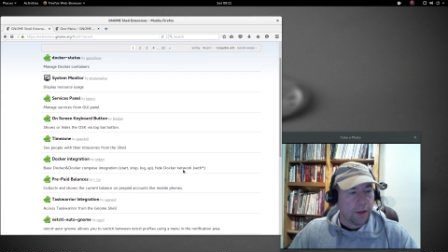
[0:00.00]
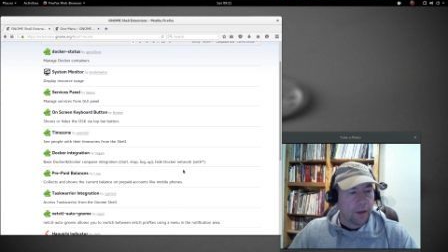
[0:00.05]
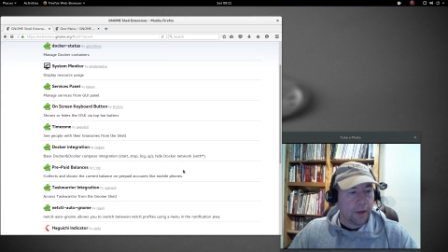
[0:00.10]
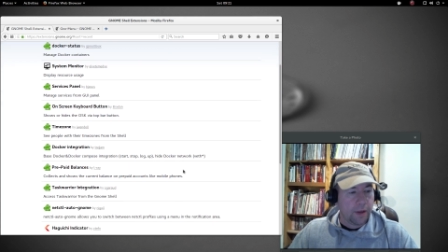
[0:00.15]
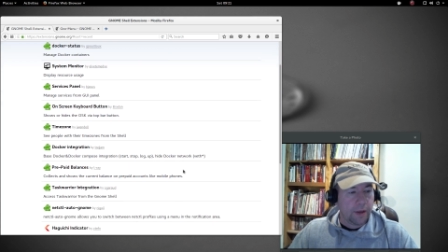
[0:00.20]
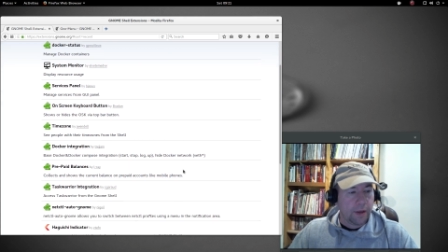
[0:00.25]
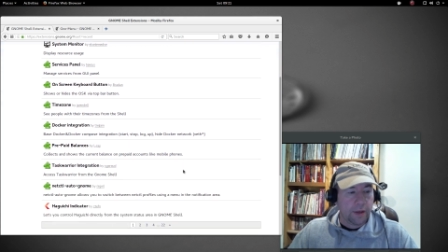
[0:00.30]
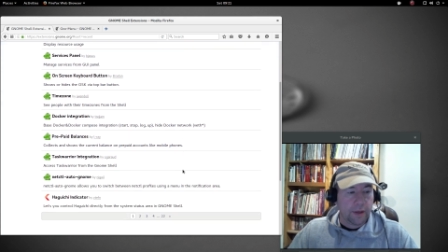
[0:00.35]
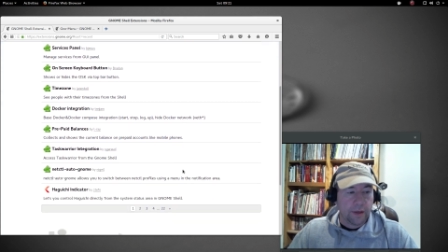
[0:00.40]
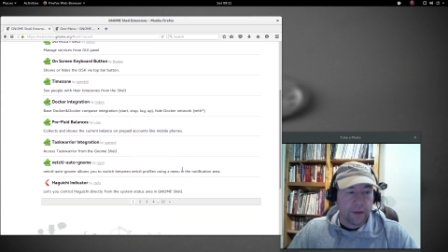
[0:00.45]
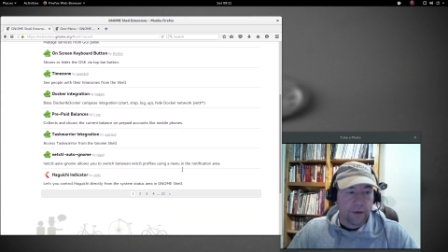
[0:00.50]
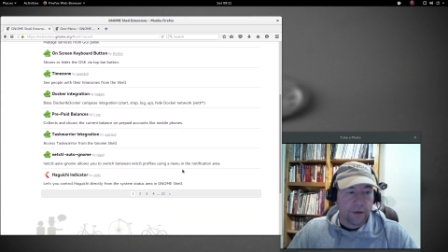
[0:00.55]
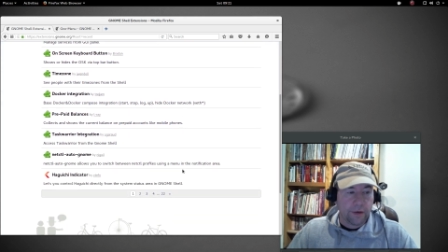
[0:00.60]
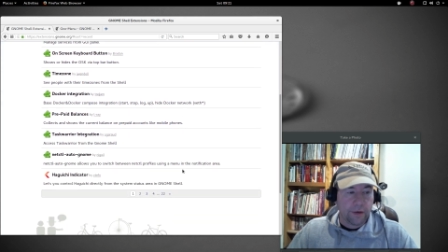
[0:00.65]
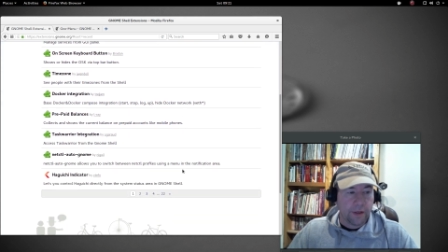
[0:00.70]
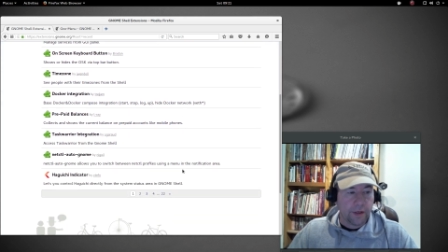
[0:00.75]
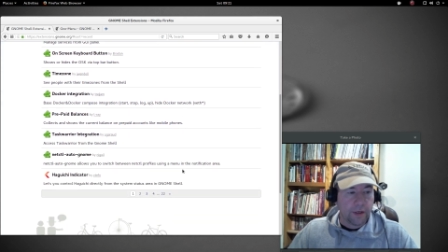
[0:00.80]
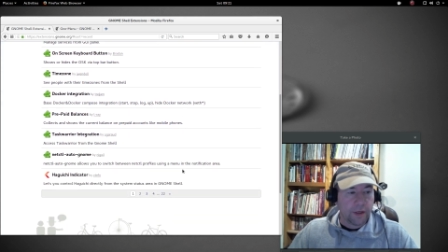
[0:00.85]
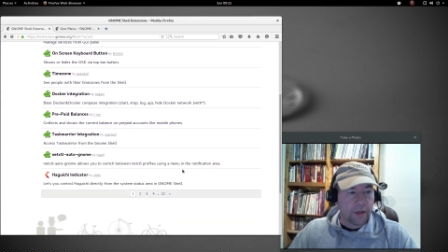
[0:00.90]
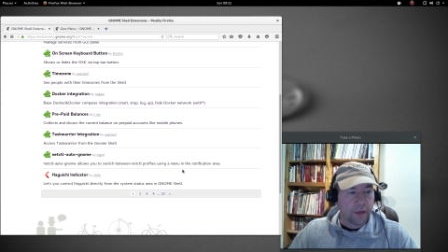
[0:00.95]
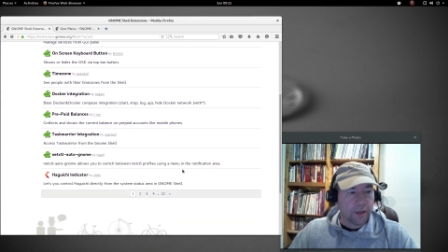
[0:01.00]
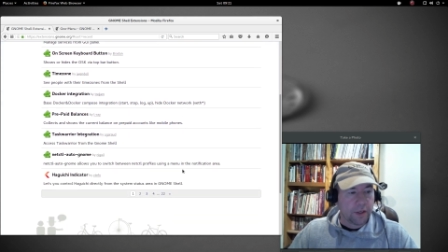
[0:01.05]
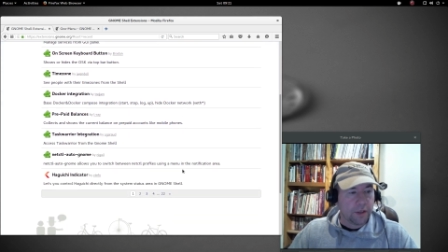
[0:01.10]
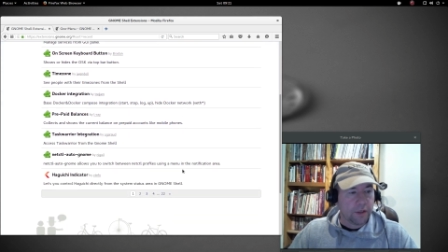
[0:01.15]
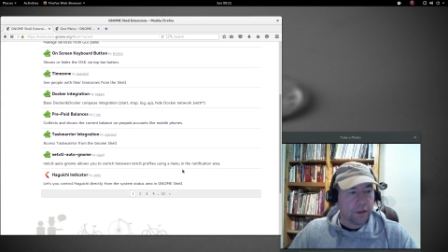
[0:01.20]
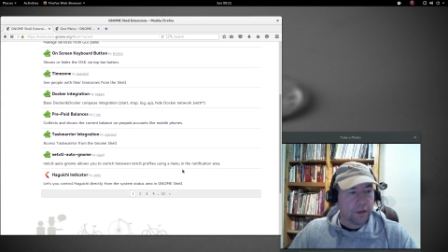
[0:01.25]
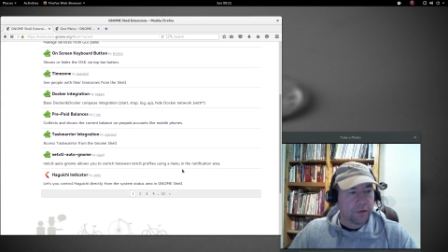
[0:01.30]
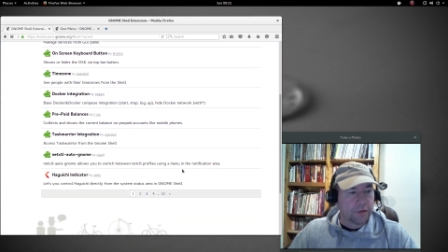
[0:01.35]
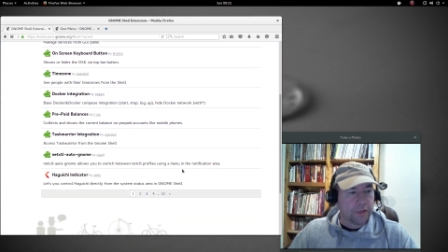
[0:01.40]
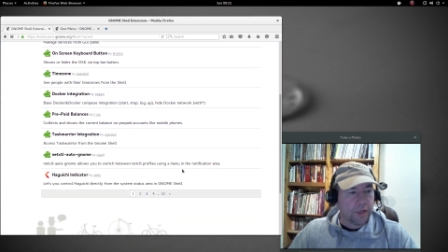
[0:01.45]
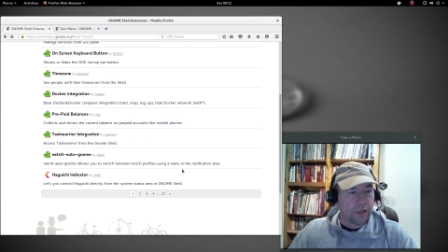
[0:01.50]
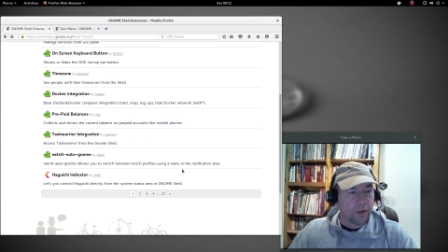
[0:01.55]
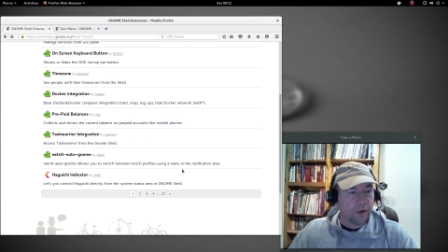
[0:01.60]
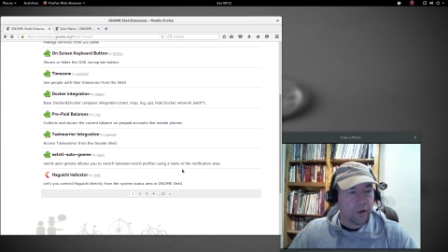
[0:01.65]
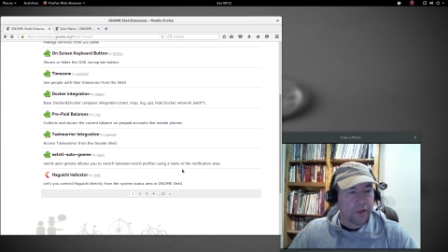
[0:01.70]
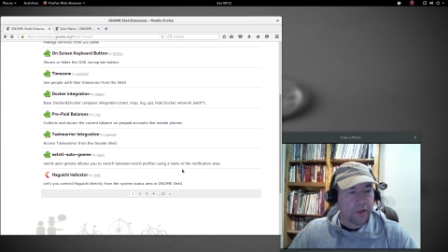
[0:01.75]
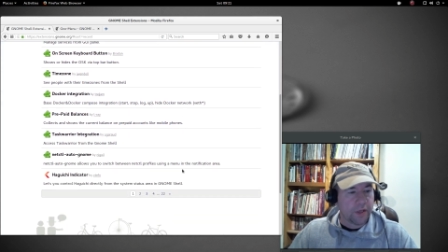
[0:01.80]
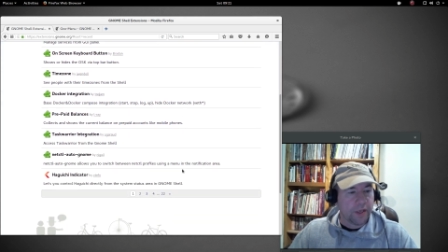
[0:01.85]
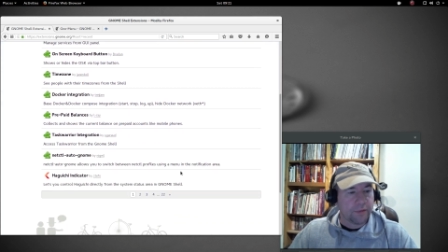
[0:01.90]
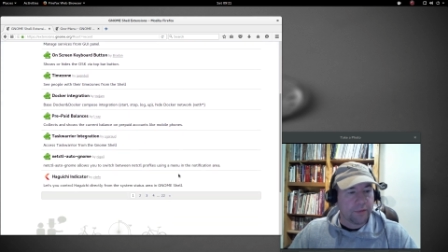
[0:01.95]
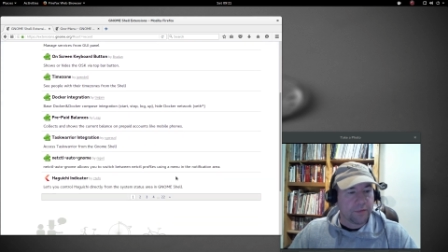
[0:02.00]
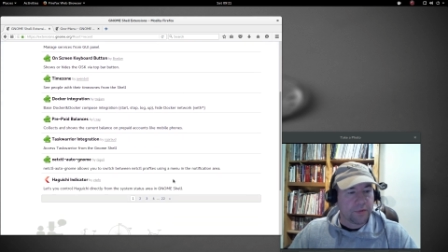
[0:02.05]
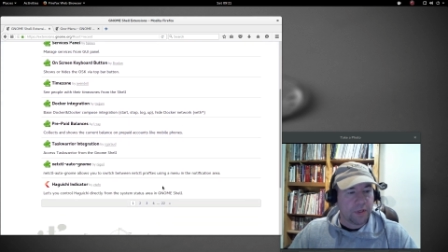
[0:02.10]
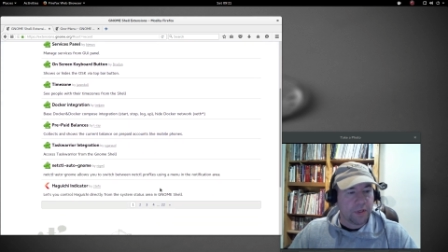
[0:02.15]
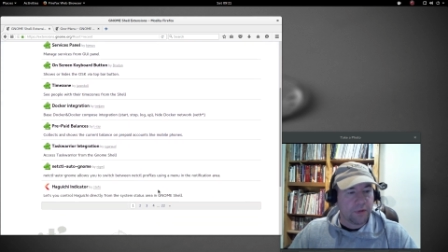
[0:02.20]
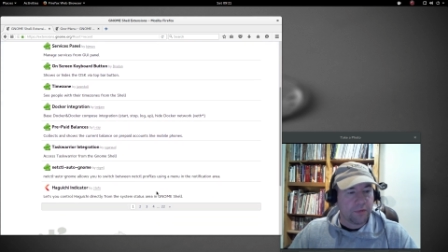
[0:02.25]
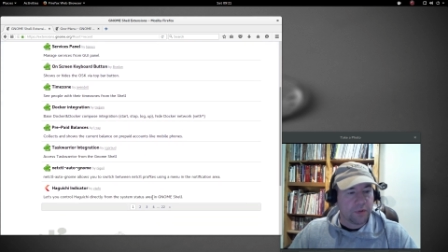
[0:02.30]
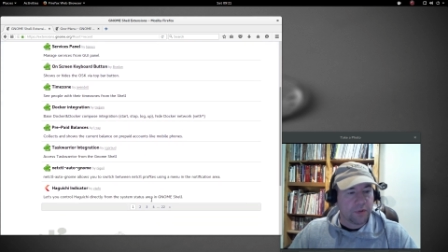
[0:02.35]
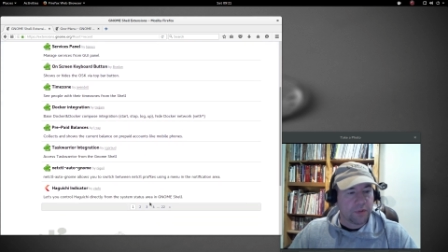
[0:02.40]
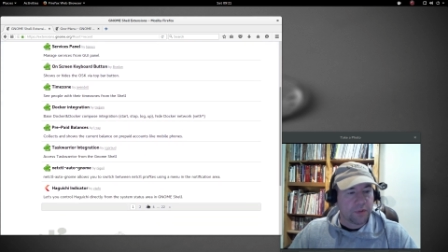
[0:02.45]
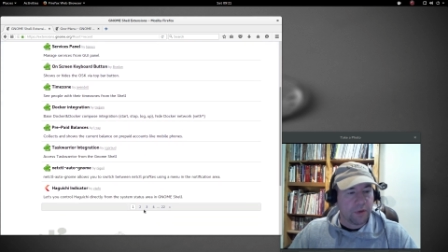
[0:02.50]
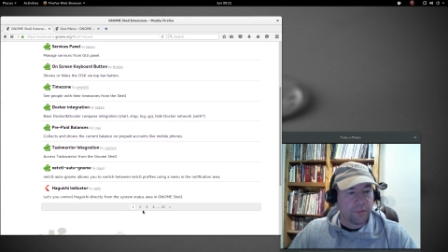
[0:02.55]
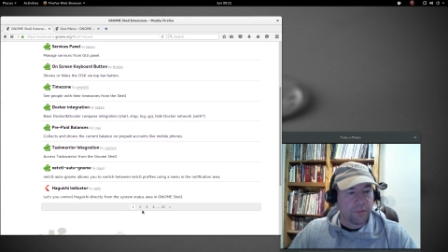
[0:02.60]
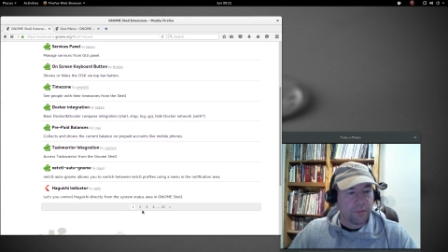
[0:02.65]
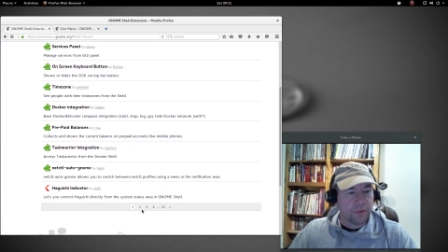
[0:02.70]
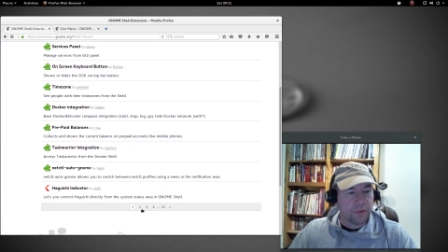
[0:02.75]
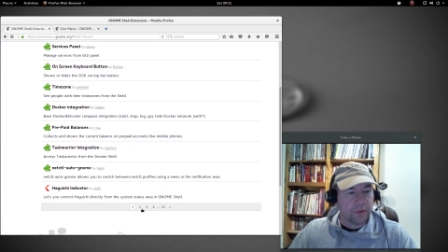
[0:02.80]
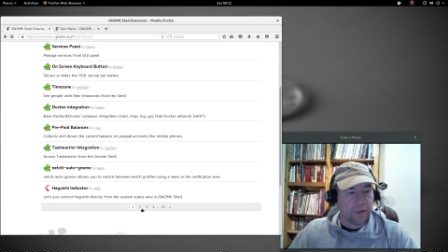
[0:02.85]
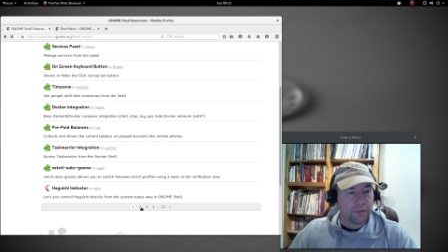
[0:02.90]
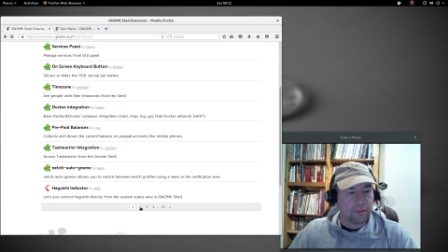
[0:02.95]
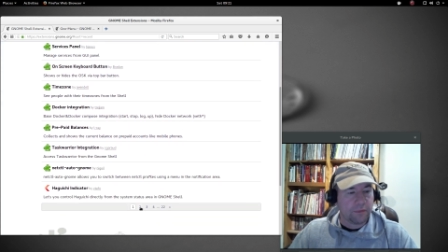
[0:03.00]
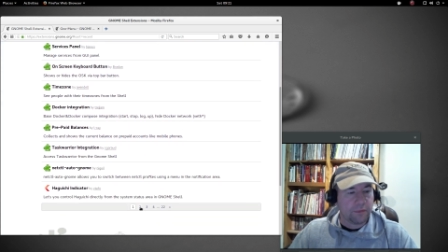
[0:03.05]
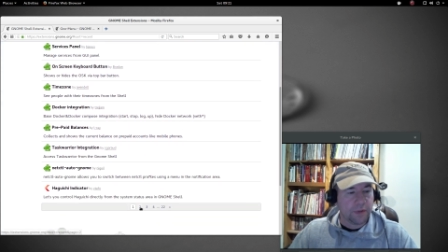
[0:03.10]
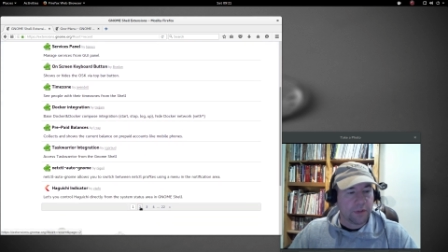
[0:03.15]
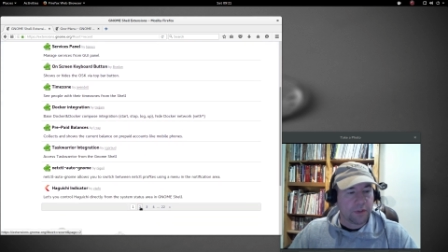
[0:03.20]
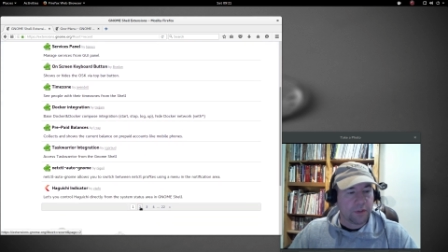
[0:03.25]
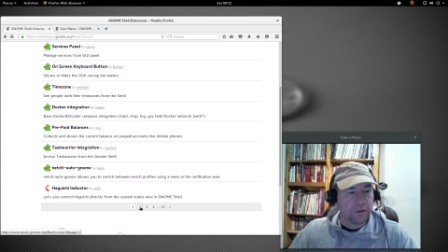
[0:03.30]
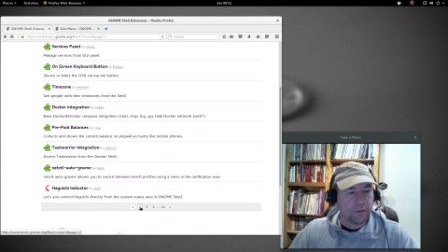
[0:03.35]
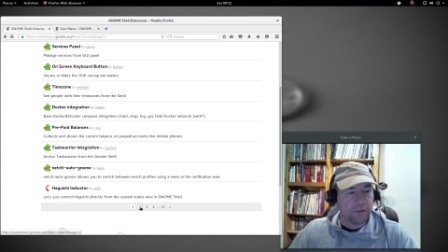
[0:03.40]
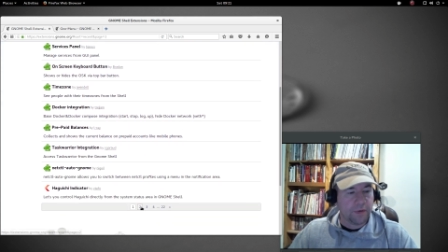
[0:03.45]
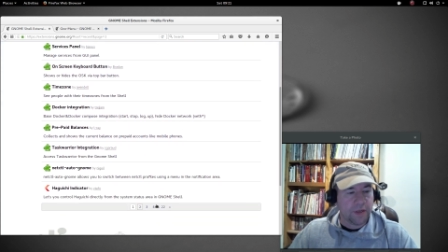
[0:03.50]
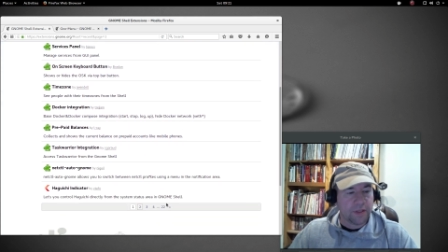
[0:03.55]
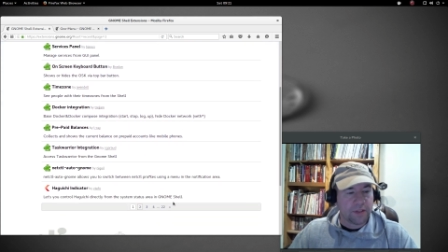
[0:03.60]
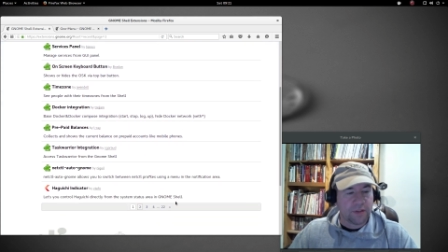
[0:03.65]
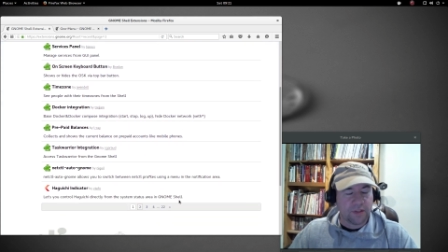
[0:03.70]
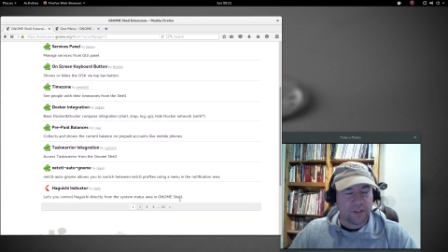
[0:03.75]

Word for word: And uh, you know, take a look at it and see if there's something that fits your fancy,